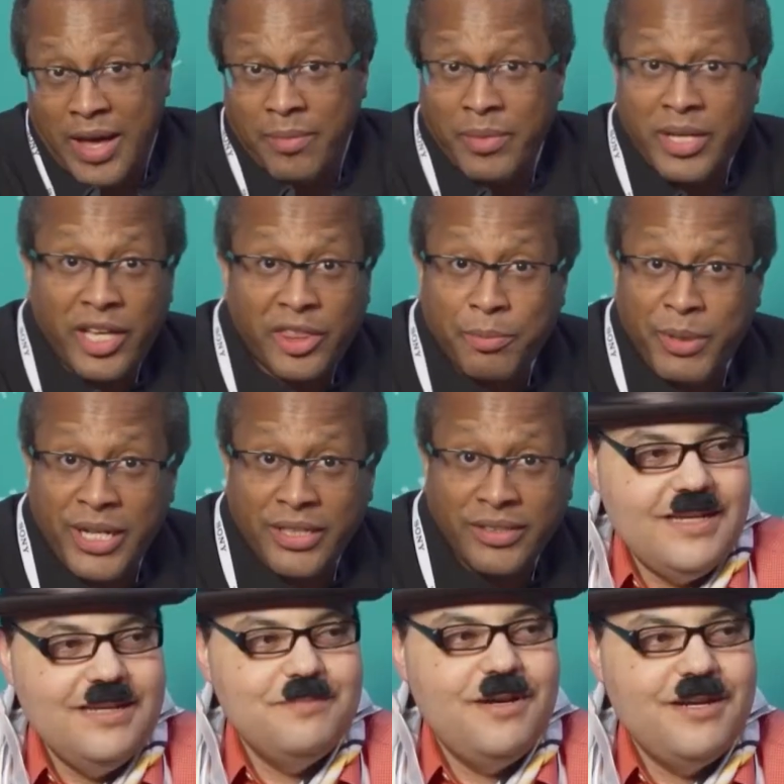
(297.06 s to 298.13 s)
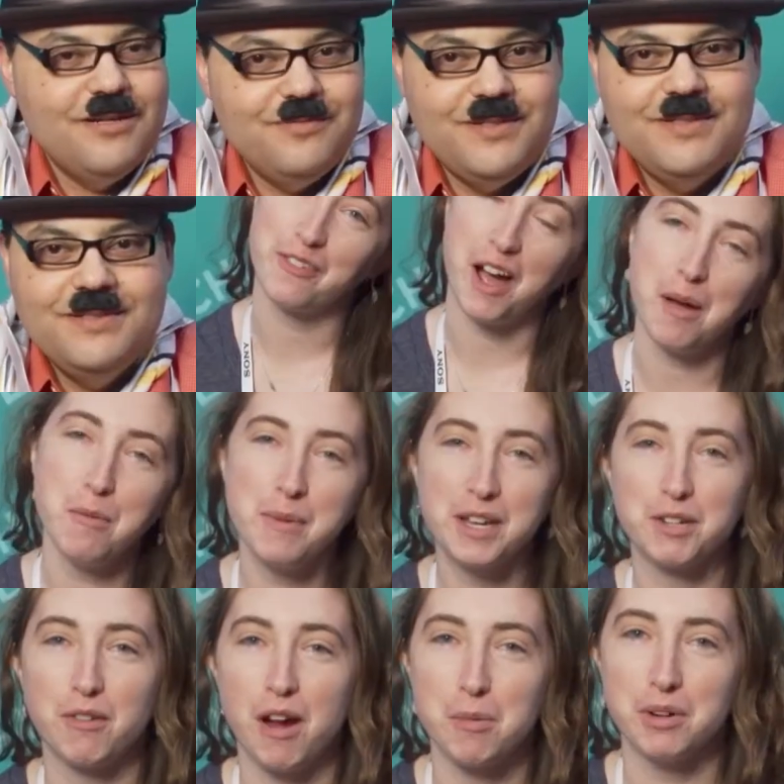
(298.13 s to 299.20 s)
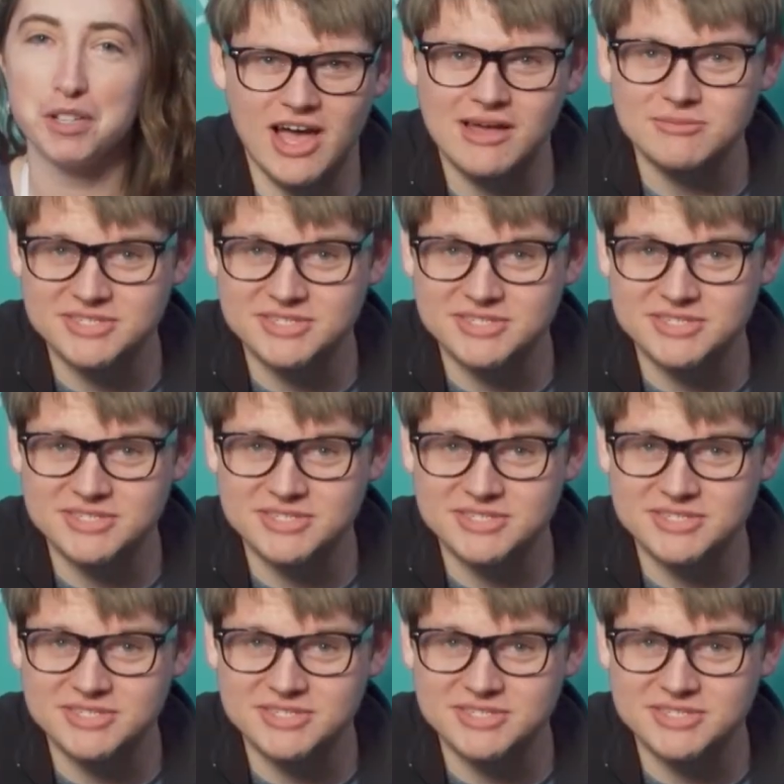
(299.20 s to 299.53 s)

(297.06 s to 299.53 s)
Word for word: am Cuthbert. I am Harvey. I'm Amanda Roberts. I'm